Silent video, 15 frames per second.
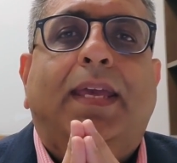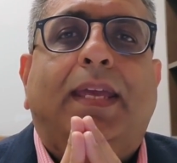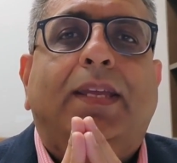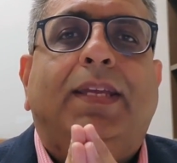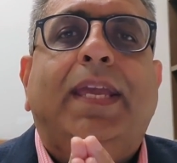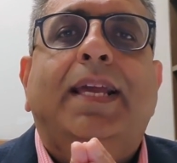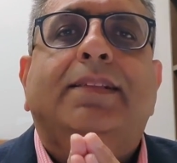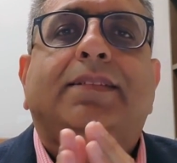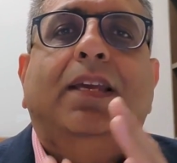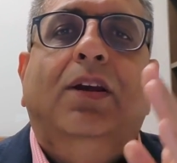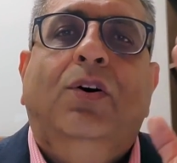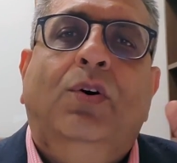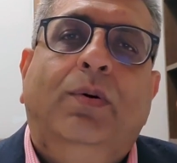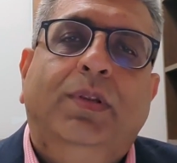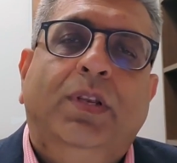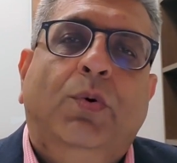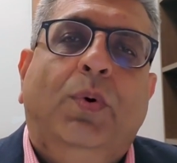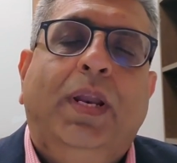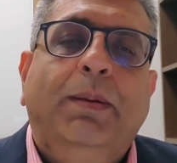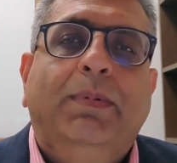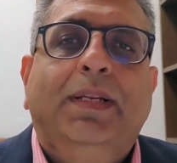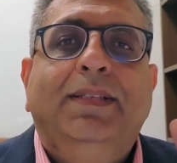You can't say, oh, you know
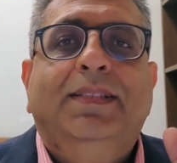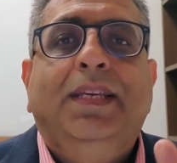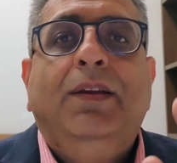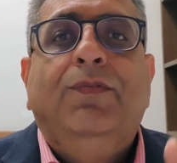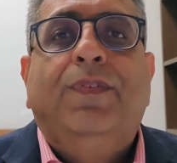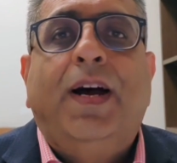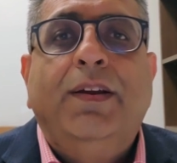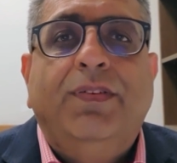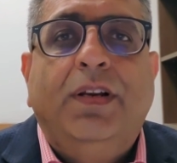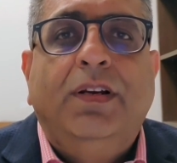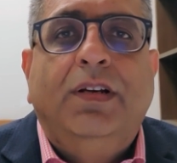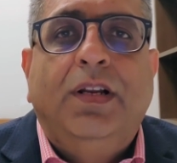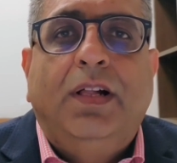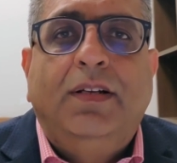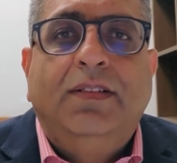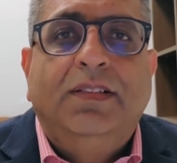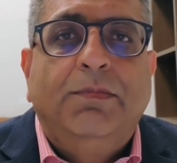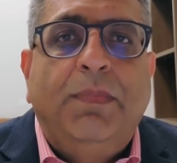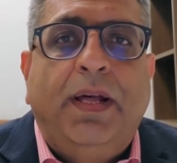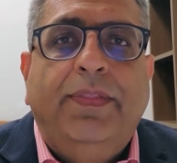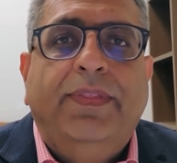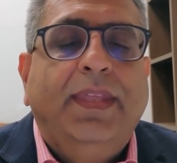what, I'm going to save $500 a
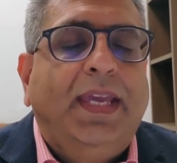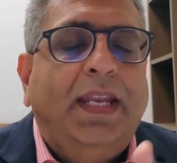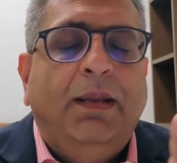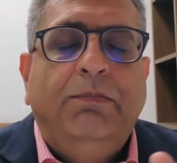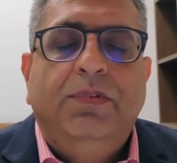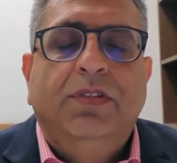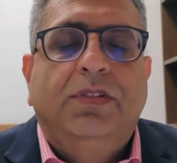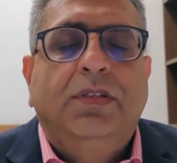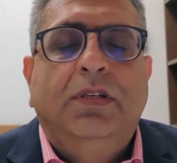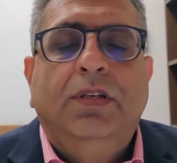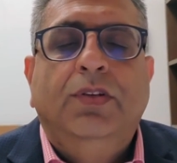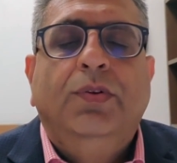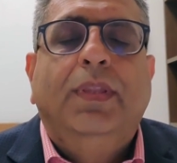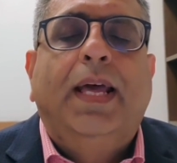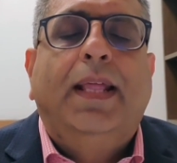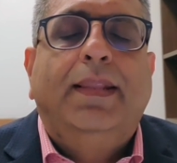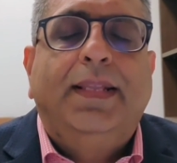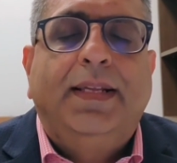month and I'm just going to do that.